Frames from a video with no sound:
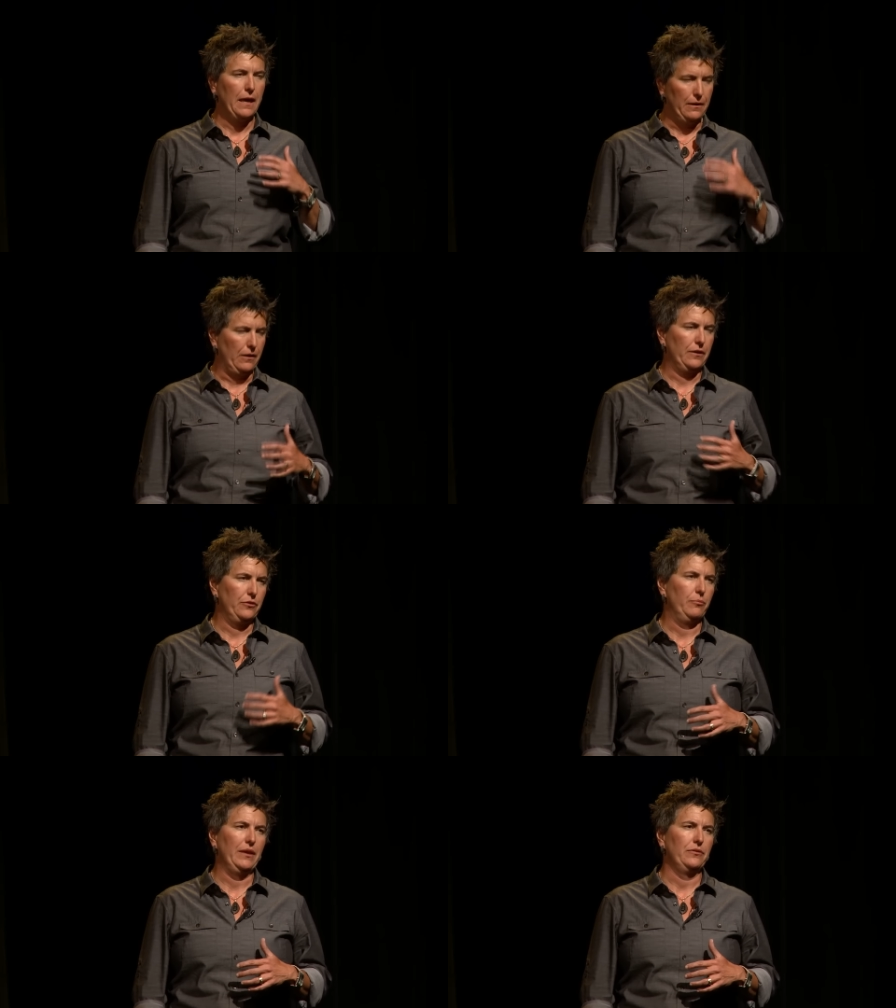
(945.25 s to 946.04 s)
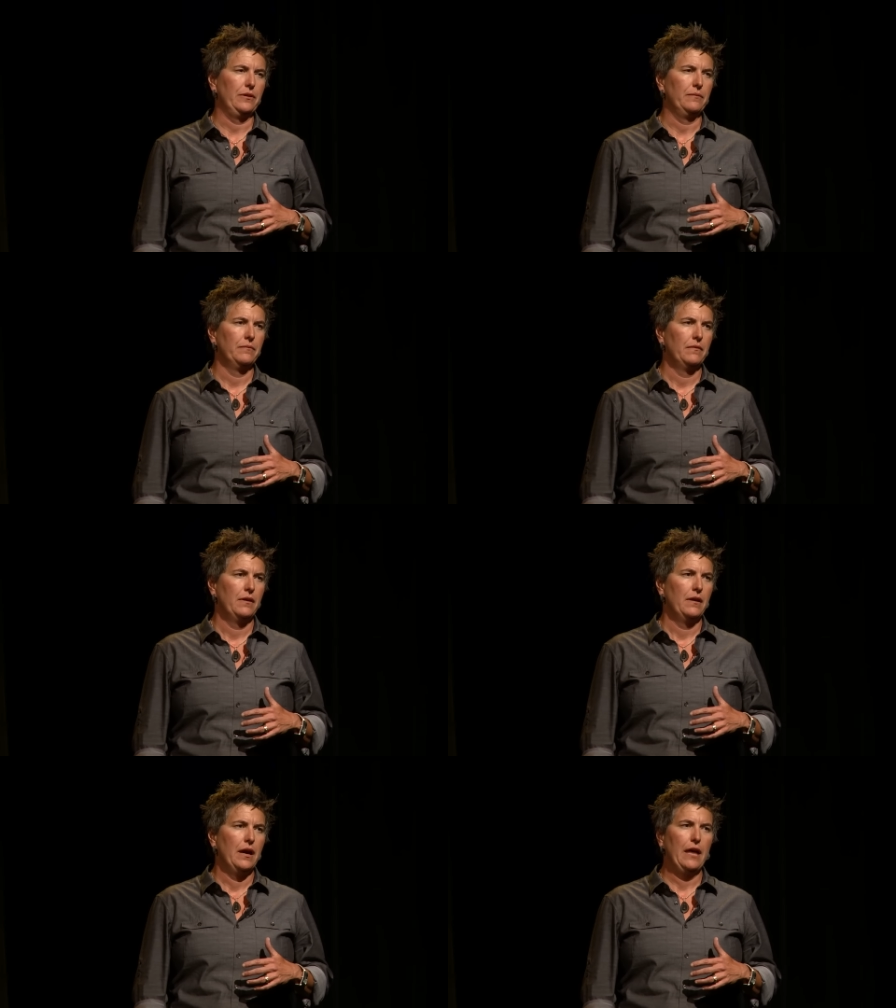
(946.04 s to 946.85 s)
and art is messy,
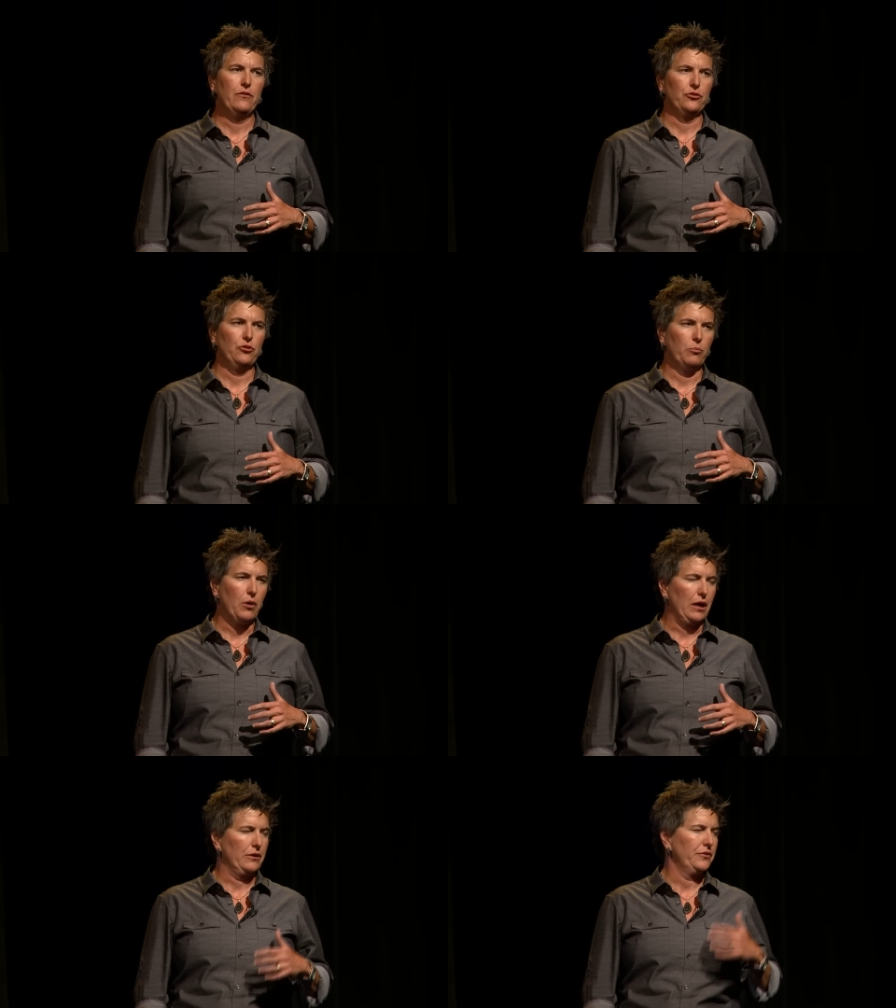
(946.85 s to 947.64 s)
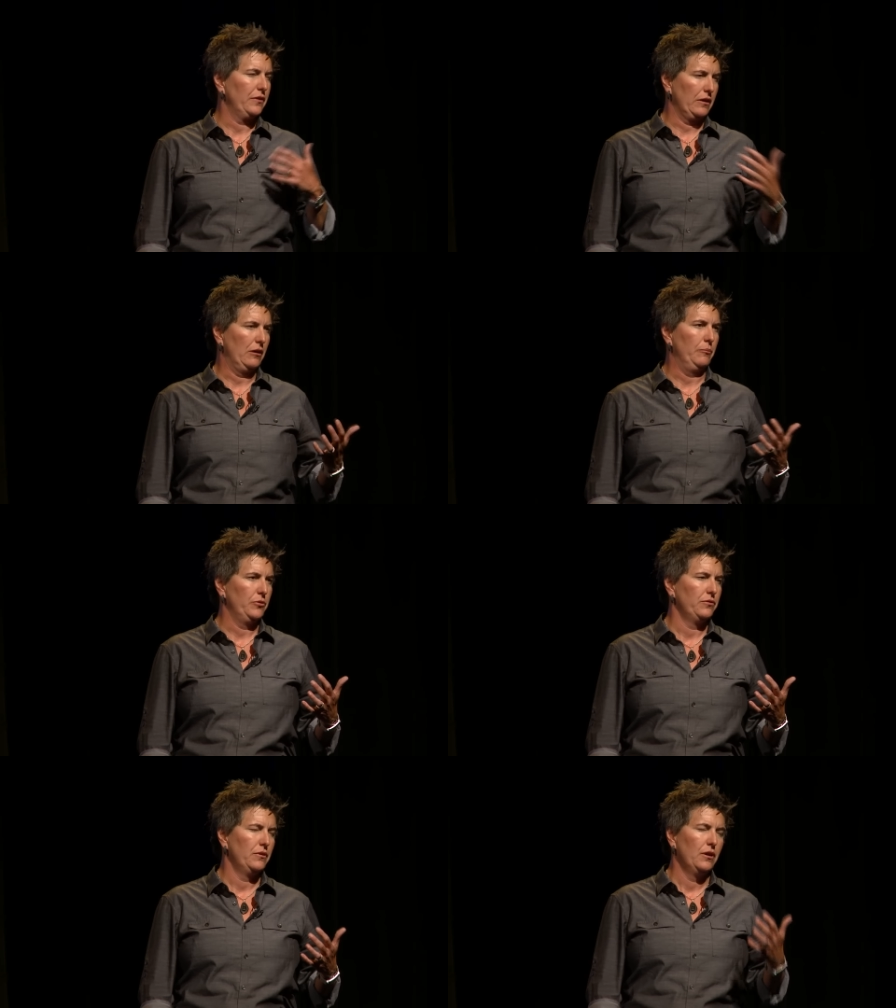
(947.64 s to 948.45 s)
and there's no progress that
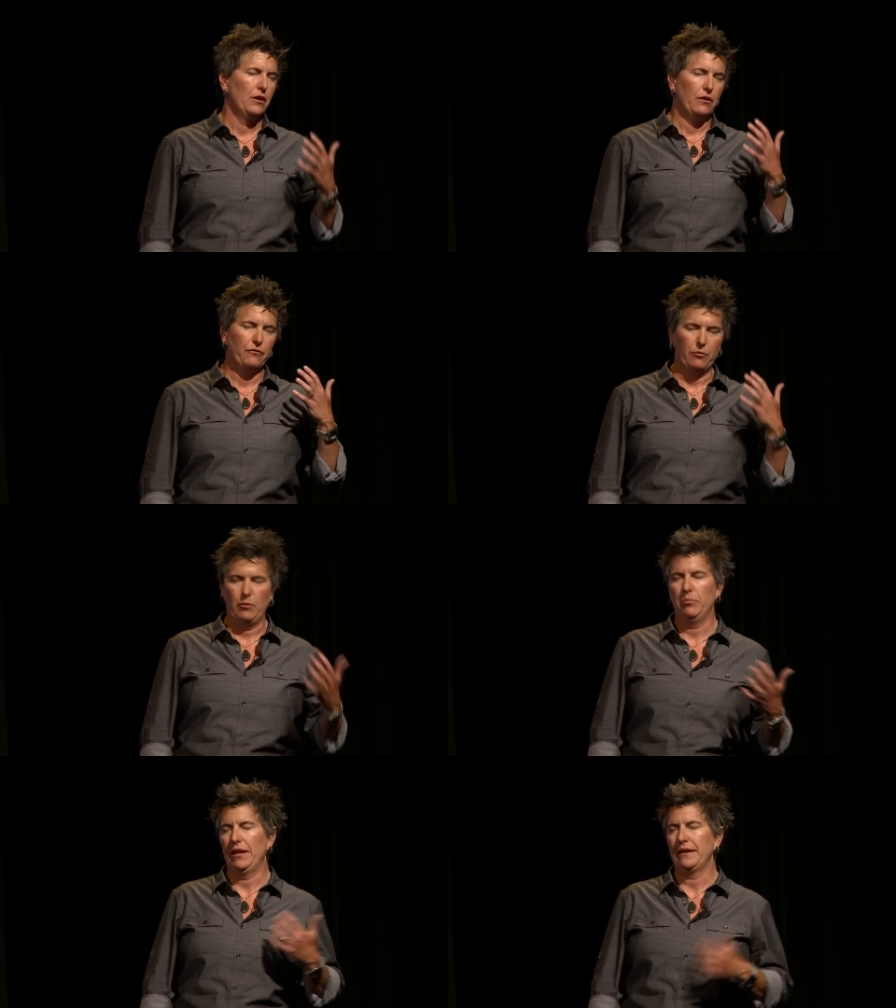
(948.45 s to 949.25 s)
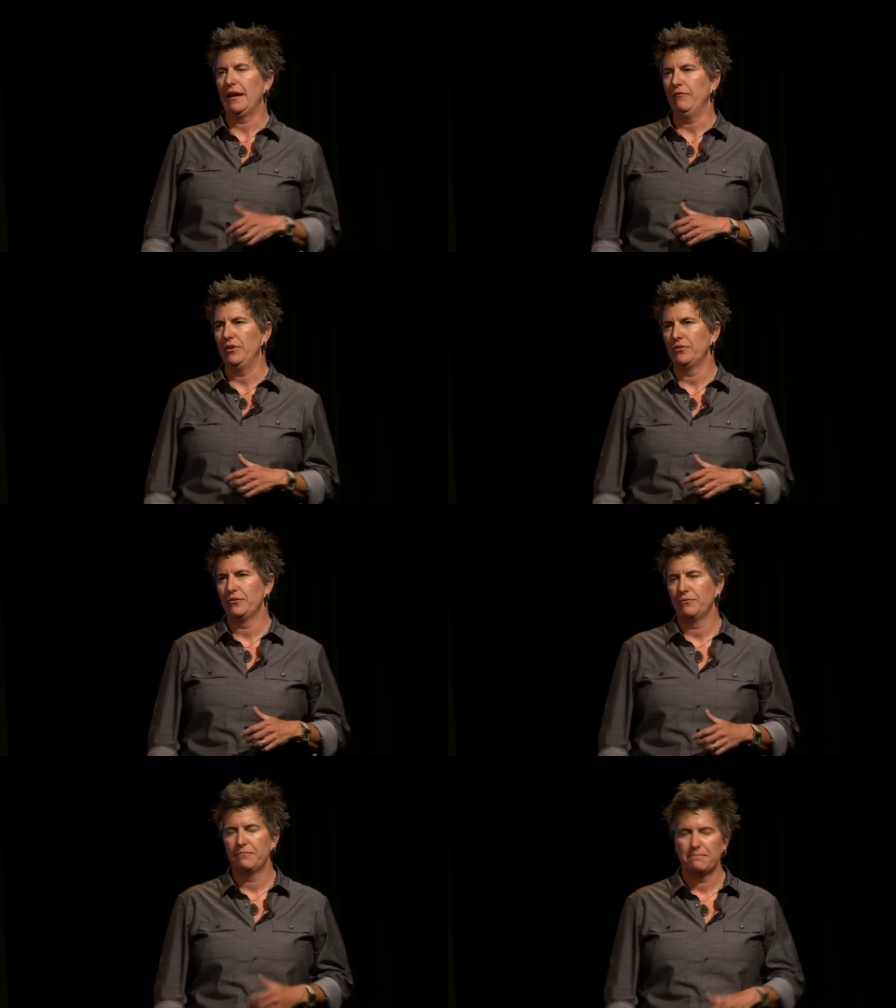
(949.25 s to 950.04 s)
comes from a blank canvas.